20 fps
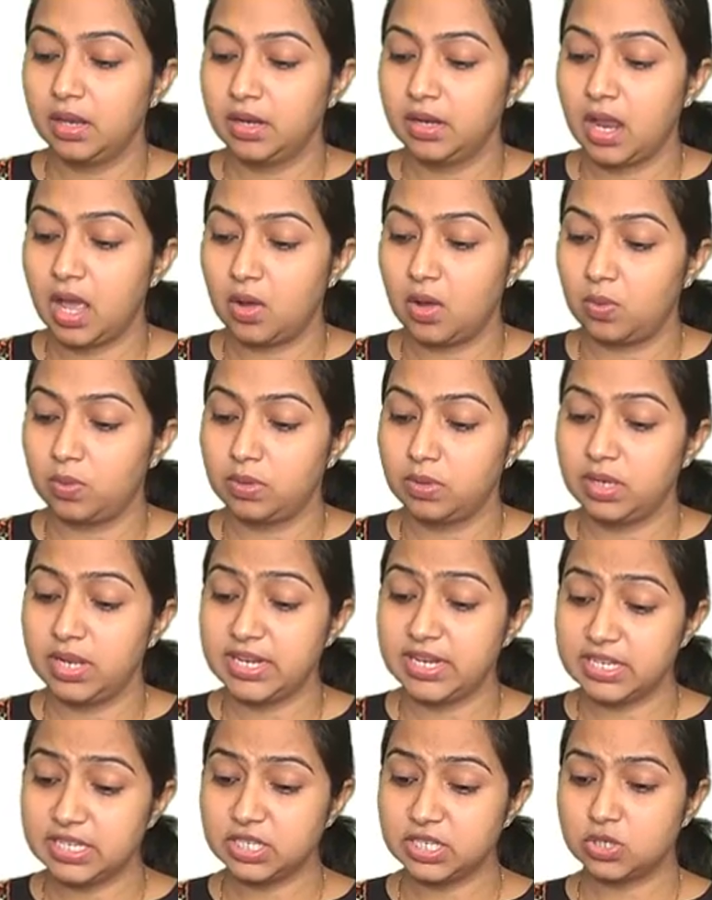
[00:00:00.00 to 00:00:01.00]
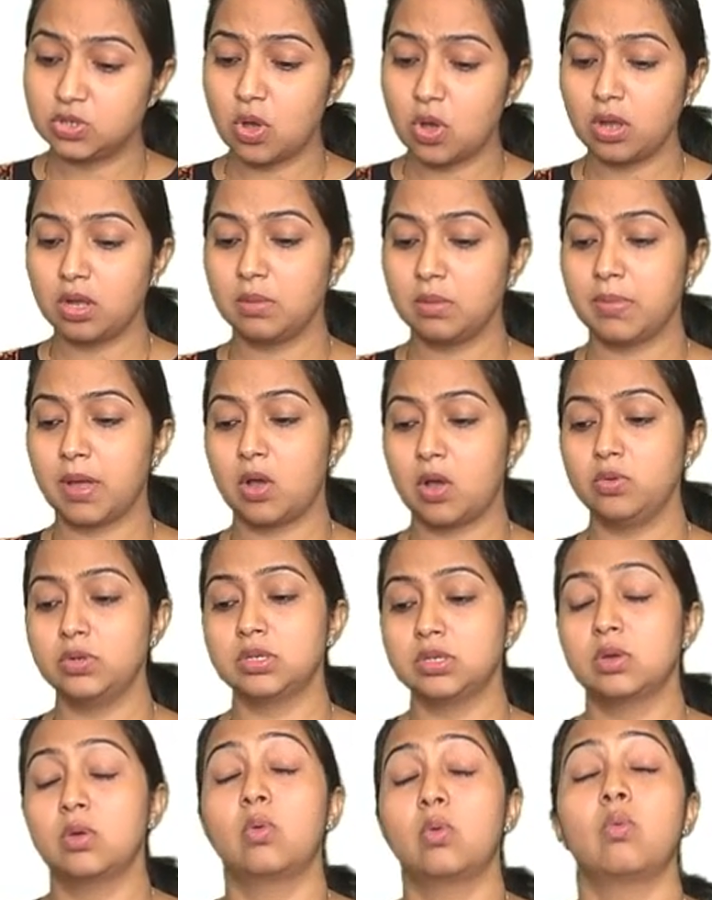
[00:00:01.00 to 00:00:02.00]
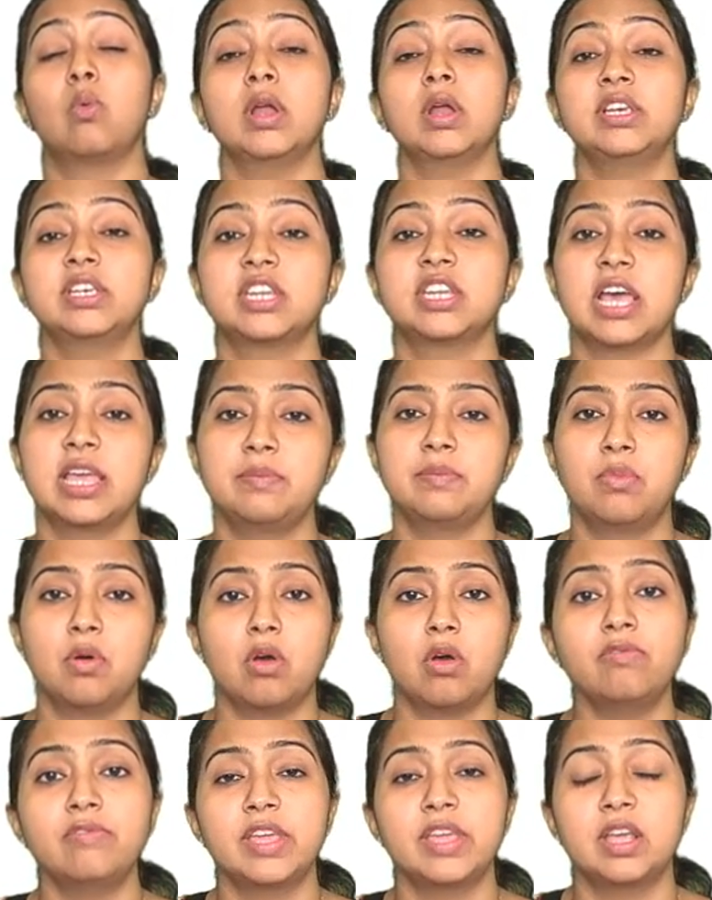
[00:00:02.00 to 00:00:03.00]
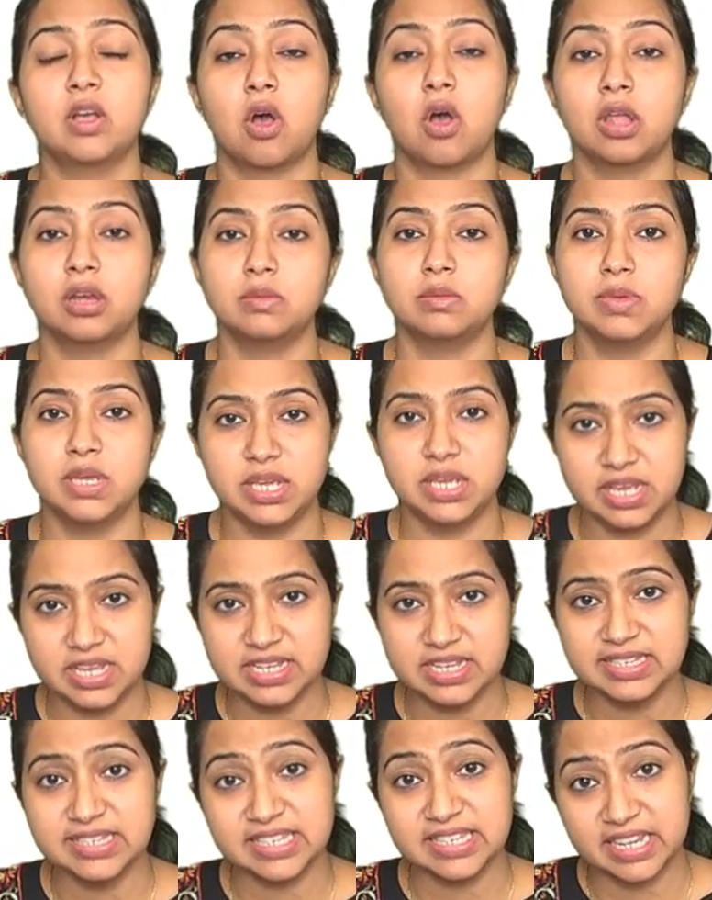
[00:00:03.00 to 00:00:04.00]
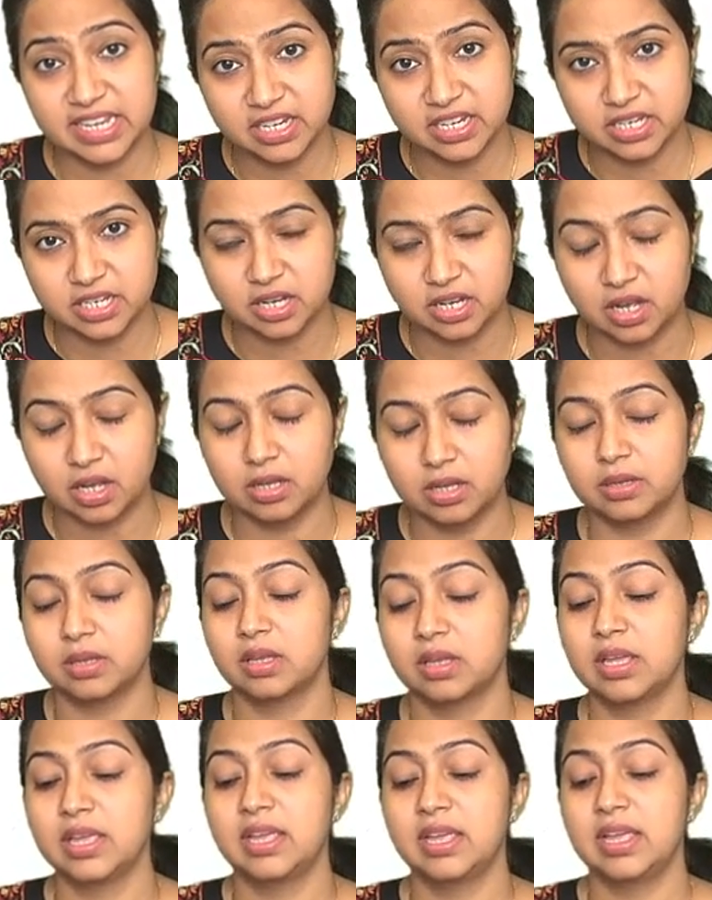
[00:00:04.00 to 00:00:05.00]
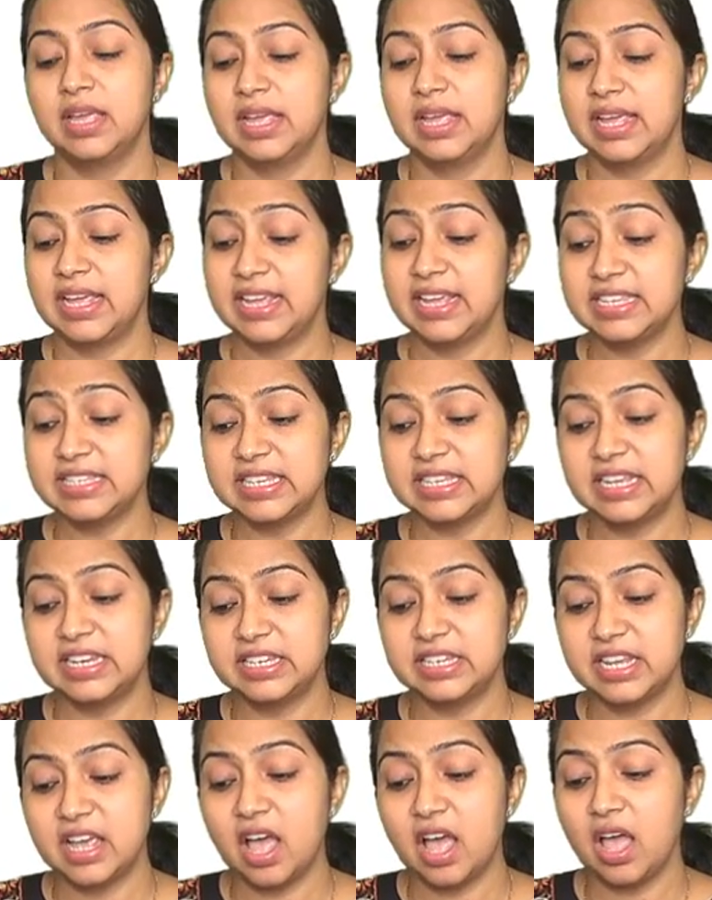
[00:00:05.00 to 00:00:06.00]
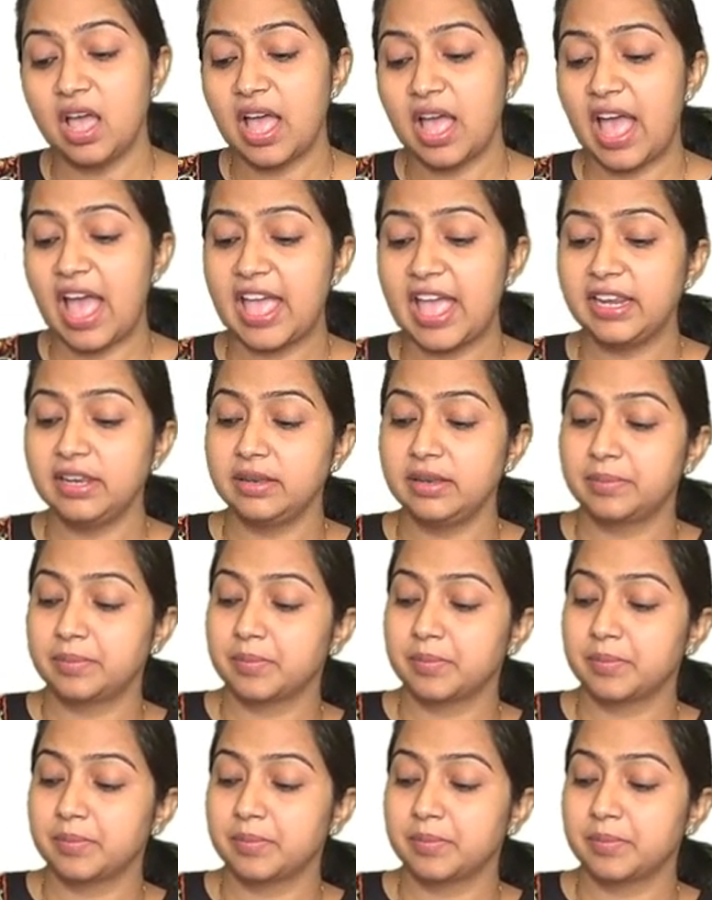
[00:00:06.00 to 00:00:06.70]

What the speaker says: Now, let us talk about what type of economy is India. Is India an